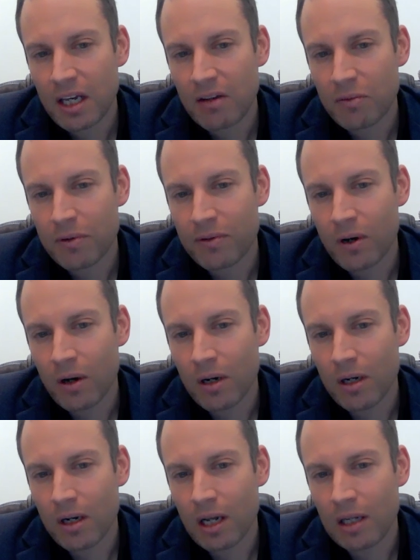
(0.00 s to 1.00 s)
if we've
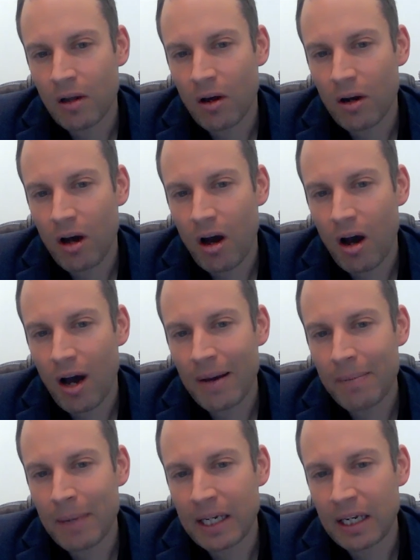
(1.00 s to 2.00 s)
got a lot
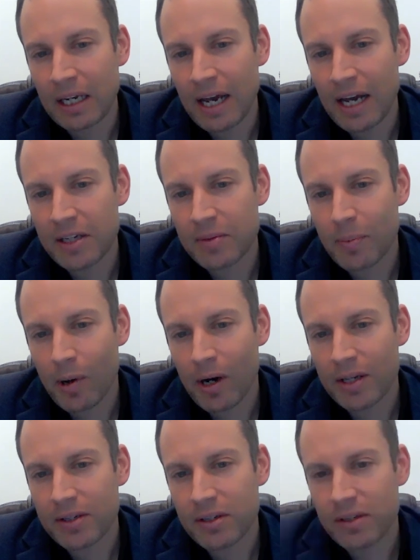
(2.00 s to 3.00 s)
higher median house
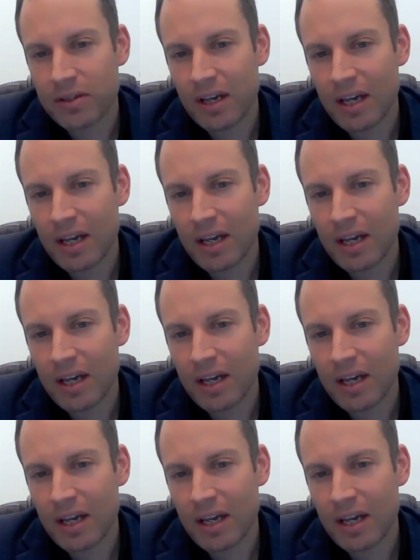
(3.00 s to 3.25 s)
prices,